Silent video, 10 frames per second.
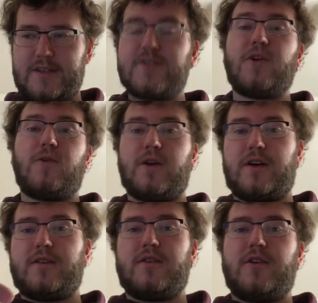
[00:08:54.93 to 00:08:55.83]

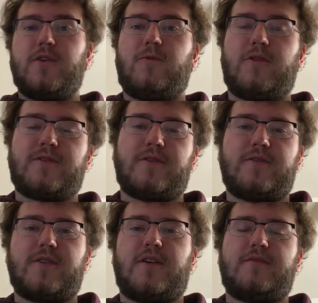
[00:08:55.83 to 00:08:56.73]
So Walter
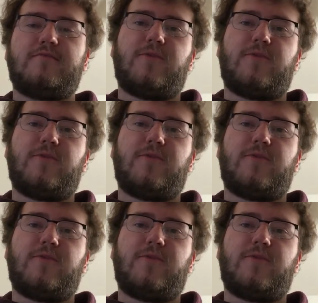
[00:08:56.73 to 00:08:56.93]
goes on